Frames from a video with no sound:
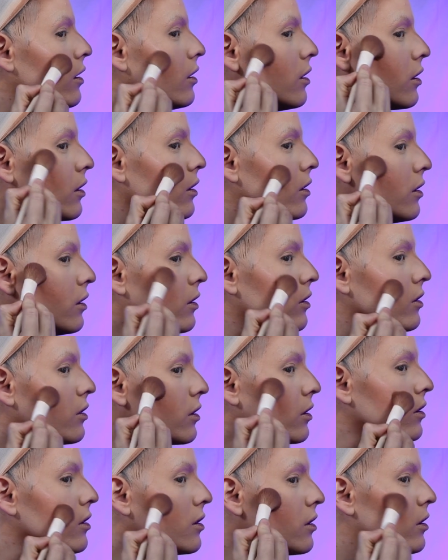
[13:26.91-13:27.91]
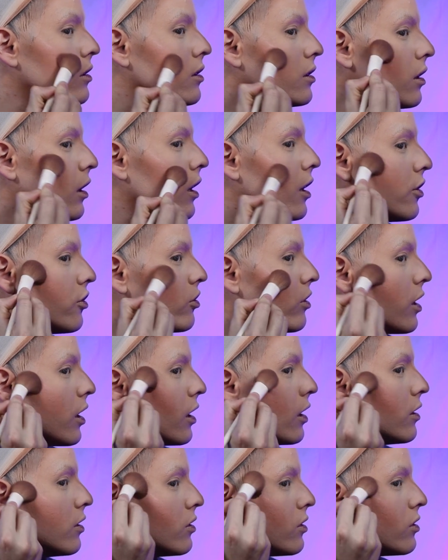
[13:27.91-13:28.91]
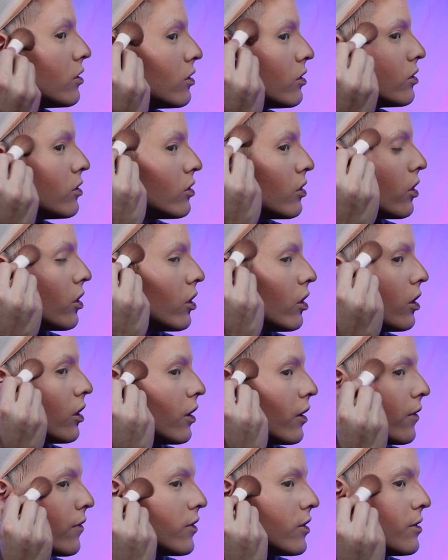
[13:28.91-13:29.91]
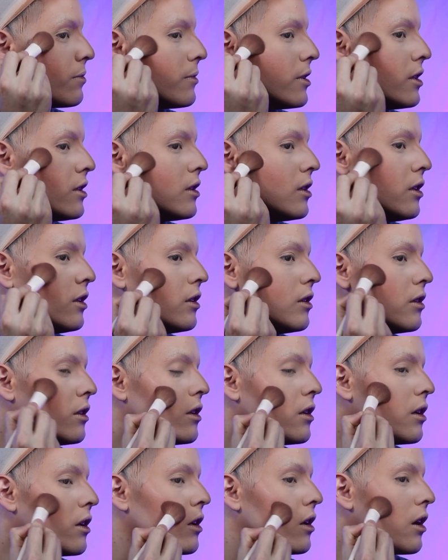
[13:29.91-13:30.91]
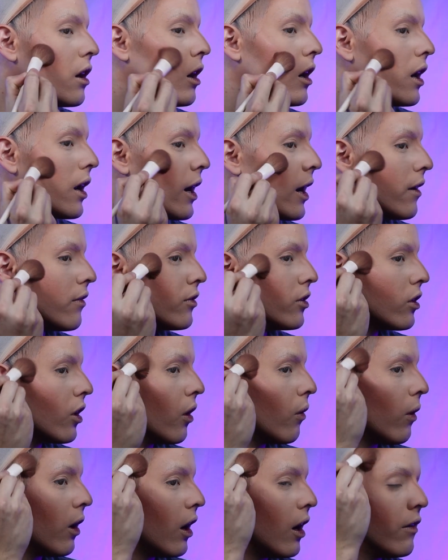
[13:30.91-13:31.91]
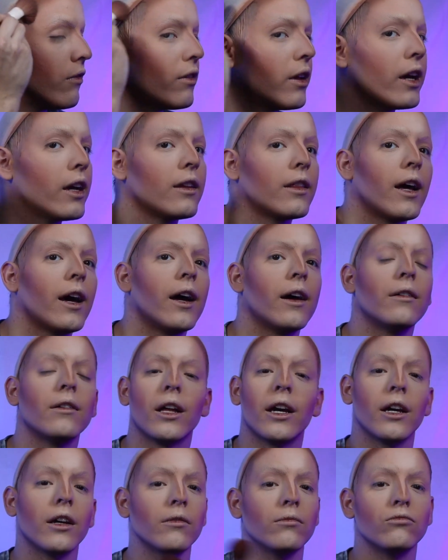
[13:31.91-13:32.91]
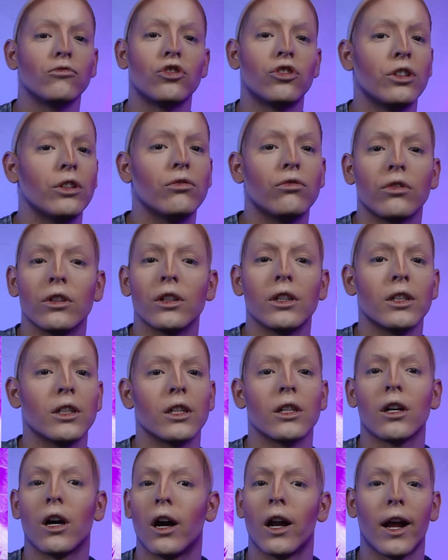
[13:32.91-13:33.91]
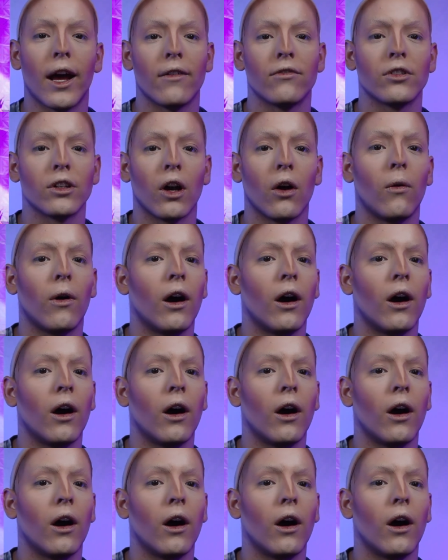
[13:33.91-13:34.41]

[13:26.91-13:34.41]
look is just such a serve. Sminty did not have to go off like that. Like, she really did not have to go